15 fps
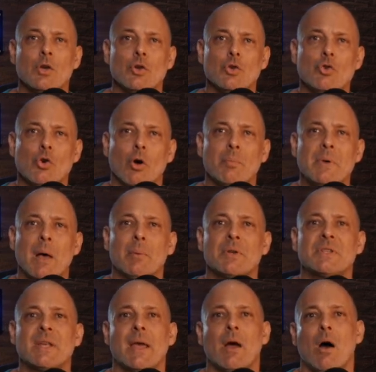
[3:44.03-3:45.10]
you'll be able to
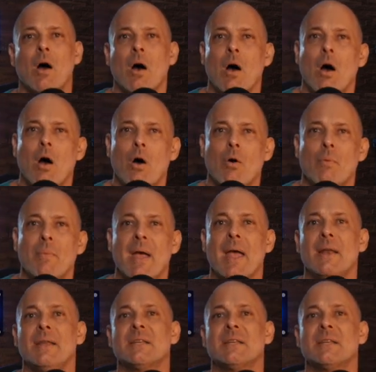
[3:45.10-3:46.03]
say, oh man,